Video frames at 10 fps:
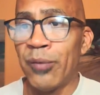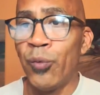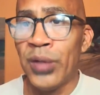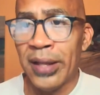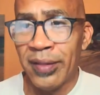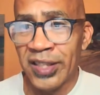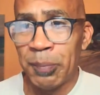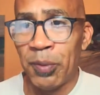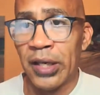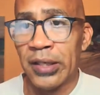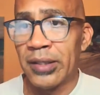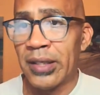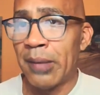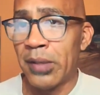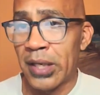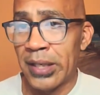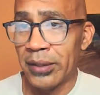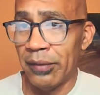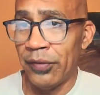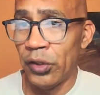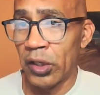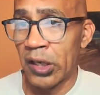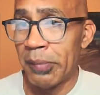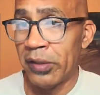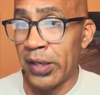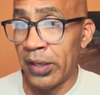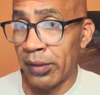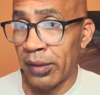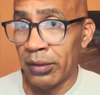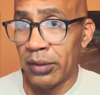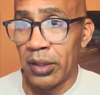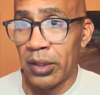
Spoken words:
At this point, I'm not asking for you to commit to anything,